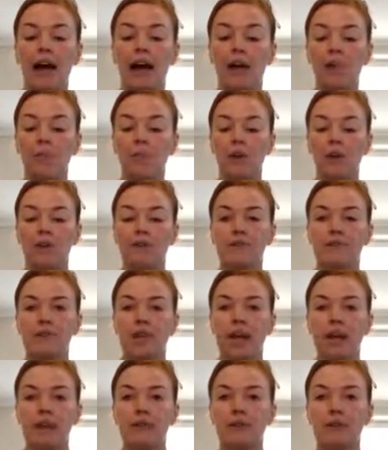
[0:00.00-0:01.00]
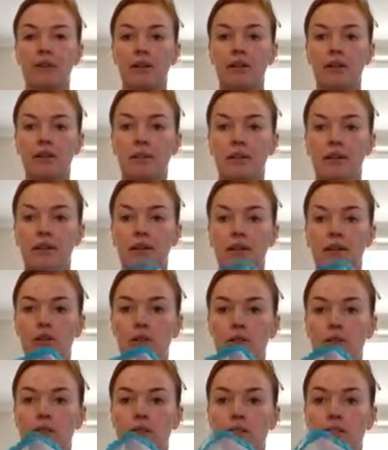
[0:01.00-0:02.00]
and what I've done with the
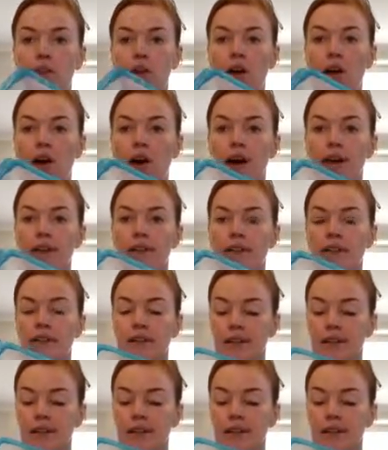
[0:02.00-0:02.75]
glue inside,